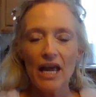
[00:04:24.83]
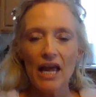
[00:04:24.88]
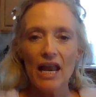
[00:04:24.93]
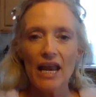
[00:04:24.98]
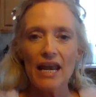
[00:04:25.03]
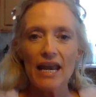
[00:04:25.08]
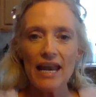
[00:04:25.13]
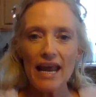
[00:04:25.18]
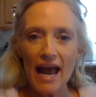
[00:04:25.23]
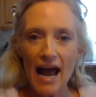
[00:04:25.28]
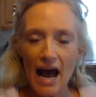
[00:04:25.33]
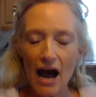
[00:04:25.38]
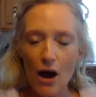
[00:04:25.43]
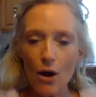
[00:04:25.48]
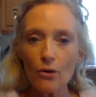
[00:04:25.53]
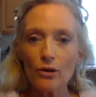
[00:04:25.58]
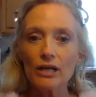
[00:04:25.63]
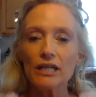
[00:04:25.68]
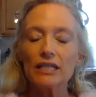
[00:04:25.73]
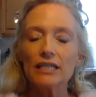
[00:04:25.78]

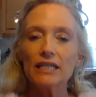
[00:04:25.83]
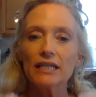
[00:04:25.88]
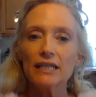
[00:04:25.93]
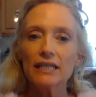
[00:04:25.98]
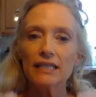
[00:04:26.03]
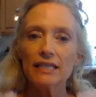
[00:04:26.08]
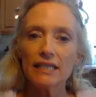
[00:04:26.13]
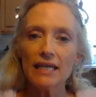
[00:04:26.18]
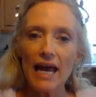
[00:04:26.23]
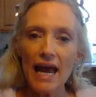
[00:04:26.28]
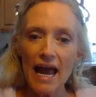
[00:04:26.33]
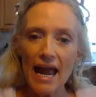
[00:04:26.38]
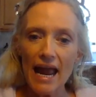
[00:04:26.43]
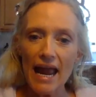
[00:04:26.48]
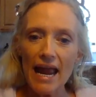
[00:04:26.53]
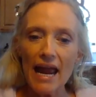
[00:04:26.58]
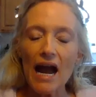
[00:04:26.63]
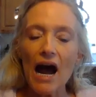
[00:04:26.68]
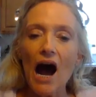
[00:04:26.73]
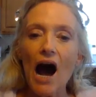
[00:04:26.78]
Now,
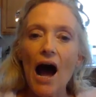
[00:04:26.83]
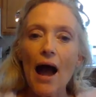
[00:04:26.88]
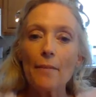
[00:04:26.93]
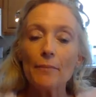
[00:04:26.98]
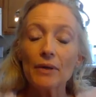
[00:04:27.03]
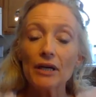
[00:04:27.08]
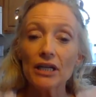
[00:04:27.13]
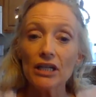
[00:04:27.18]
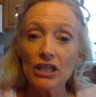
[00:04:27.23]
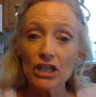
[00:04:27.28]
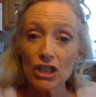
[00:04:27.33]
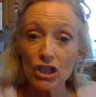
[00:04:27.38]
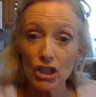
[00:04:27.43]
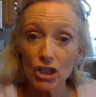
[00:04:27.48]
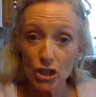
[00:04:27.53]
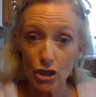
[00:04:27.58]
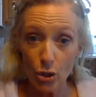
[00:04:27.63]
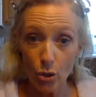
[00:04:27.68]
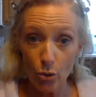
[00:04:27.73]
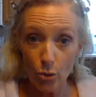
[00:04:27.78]
today, I'm going to
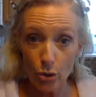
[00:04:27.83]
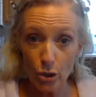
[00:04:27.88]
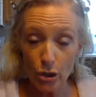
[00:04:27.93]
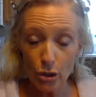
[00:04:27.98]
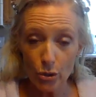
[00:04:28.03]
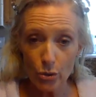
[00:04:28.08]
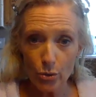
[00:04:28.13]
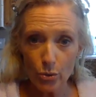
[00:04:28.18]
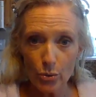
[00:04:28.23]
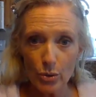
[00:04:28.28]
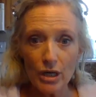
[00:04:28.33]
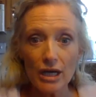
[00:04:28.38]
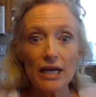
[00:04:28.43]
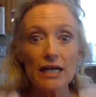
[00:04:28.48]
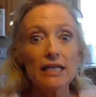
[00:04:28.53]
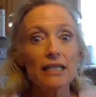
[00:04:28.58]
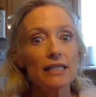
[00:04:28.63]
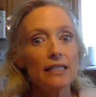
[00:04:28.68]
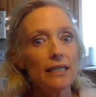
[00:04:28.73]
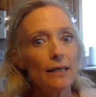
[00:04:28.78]
show you
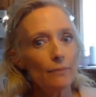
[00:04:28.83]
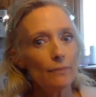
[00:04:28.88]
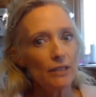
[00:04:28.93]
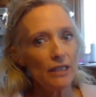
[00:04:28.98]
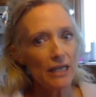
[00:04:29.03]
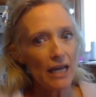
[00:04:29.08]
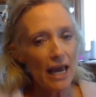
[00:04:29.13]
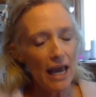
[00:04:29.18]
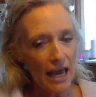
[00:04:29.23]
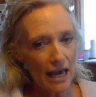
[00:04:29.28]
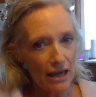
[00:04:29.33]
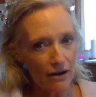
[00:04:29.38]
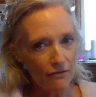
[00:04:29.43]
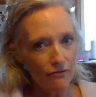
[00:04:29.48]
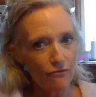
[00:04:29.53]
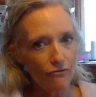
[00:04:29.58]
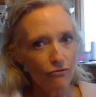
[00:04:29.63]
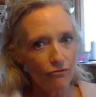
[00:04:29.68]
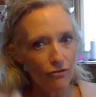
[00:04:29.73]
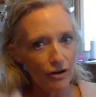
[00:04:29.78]
some
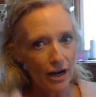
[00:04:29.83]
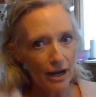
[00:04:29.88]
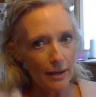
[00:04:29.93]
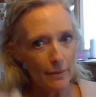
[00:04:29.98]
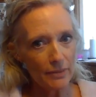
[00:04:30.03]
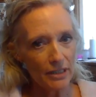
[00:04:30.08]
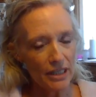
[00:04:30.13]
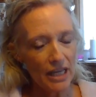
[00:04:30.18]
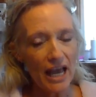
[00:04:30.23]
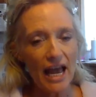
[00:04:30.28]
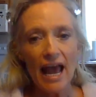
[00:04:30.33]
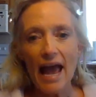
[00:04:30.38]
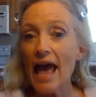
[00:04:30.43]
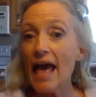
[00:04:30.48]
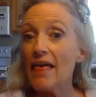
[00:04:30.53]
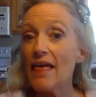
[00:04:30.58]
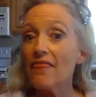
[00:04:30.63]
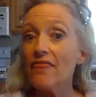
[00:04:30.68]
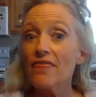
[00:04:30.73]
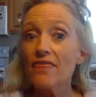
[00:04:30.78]
10 frames.
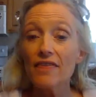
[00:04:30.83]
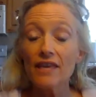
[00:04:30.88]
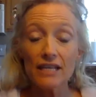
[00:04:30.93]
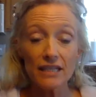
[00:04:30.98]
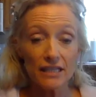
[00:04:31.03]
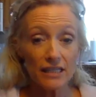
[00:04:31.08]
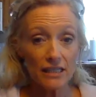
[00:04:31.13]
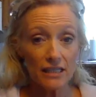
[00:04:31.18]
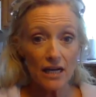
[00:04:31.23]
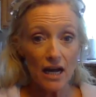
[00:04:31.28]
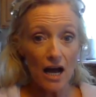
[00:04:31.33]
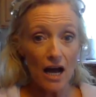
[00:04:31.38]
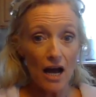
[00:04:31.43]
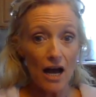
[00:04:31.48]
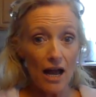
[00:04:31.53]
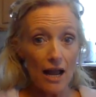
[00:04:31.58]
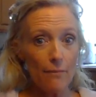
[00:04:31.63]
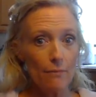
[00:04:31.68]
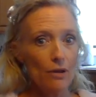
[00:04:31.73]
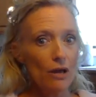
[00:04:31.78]
And this
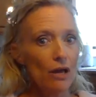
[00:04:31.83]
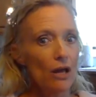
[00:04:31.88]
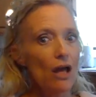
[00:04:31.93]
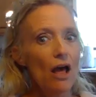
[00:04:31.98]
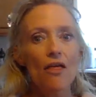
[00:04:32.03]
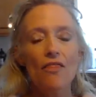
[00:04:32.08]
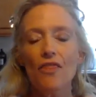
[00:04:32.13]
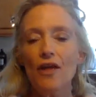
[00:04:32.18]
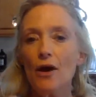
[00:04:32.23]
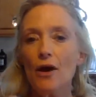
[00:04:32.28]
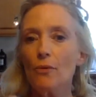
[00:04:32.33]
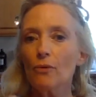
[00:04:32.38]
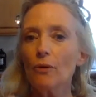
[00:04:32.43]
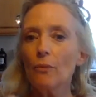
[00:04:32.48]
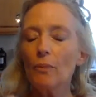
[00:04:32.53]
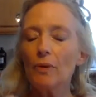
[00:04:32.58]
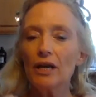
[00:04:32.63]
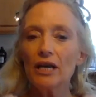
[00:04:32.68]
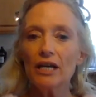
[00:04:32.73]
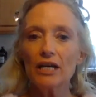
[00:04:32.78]
time, there will
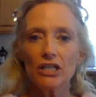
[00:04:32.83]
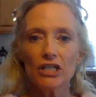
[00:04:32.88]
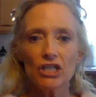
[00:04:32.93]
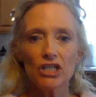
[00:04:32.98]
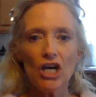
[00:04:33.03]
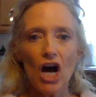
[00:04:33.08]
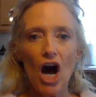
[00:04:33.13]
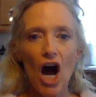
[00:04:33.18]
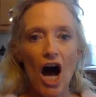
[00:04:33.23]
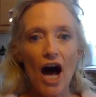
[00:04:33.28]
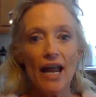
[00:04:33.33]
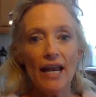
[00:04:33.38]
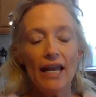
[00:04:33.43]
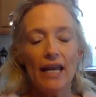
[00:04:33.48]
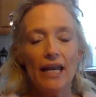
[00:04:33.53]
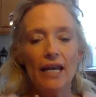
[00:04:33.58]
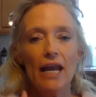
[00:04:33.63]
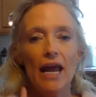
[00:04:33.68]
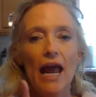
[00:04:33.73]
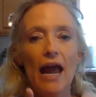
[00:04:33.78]
be a dot
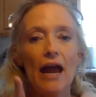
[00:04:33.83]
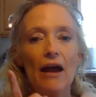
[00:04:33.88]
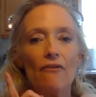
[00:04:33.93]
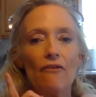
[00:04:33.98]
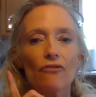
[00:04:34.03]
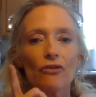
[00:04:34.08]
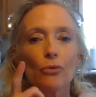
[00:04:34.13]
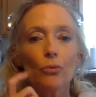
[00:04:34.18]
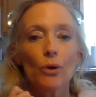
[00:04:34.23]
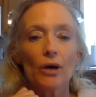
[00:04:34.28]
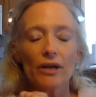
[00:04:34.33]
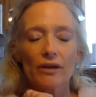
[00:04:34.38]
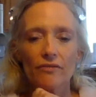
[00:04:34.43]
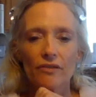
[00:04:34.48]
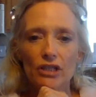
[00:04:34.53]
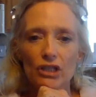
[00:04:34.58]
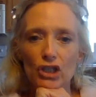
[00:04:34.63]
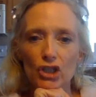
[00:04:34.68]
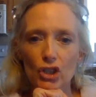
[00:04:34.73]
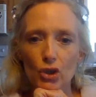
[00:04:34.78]
in every one of
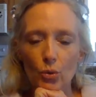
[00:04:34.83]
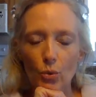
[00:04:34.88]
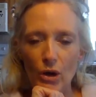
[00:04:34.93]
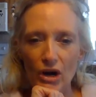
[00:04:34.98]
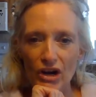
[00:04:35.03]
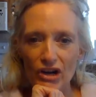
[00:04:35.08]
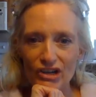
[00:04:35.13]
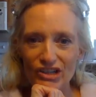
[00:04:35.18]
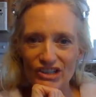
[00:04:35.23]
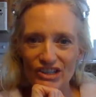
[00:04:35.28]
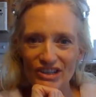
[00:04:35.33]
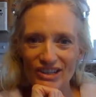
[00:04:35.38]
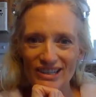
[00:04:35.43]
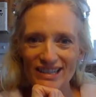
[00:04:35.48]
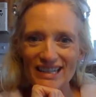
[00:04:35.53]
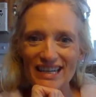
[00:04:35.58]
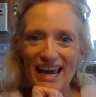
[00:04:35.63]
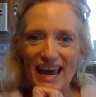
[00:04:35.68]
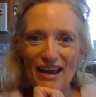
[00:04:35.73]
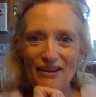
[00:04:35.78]
the squares in the
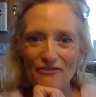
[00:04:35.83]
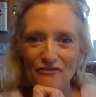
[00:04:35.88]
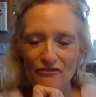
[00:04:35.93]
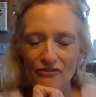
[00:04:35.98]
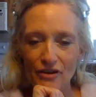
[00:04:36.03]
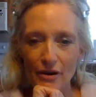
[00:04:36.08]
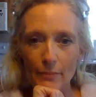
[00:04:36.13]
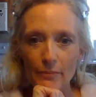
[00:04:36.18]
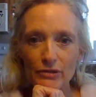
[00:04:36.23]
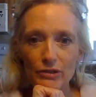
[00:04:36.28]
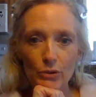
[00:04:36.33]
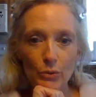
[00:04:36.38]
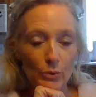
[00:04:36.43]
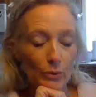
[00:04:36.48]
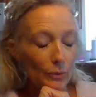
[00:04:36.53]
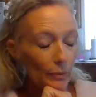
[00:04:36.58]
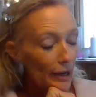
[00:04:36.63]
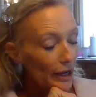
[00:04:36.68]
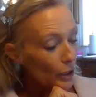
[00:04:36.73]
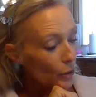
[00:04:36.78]
10 frame. So
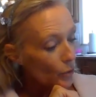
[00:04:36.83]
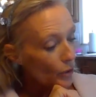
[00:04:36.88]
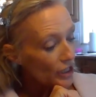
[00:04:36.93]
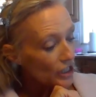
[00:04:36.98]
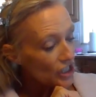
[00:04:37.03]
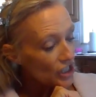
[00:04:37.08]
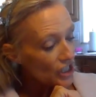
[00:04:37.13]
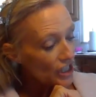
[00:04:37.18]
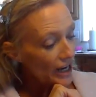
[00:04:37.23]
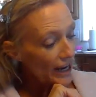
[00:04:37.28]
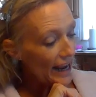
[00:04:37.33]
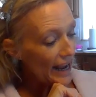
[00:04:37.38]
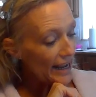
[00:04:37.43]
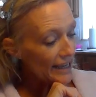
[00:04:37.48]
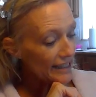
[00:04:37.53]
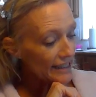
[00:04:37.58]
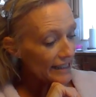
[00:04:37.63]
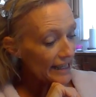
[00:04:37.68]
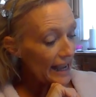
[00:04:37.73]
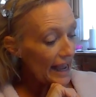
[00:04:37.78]
in my question, I
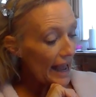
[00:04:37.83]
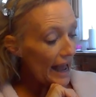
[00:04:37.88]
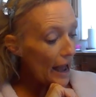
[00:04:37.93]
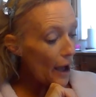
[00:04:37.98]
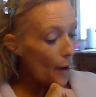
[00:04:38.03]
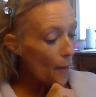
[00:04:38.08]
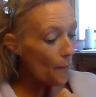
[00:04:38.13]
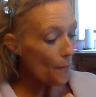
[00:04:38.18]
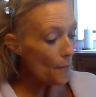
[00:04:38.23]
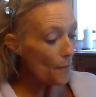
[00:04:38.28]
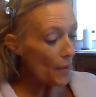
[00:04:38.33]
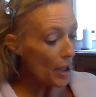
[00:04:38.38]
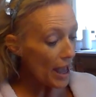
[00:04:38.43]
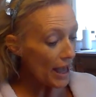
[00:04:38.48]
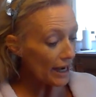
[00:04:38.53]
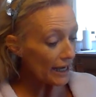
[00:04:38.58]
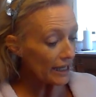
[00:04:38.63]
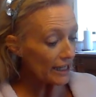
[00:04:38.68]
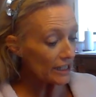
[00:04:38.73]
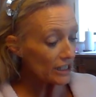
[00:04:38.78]
ask how
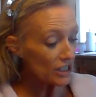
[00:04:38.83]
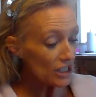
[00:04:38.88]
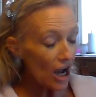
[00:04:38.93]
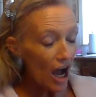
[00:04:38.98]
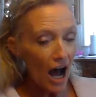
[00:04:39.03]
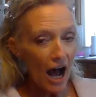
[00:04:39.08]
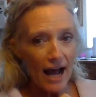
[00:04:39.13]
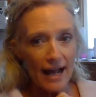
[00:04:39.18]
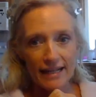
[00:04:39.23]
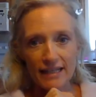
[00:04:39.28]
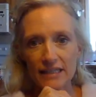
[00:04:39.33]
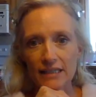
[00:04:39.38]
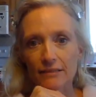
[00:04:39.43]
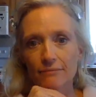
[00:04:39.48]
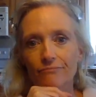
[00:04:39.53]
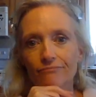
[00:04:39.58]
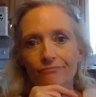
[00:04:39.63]
many dots,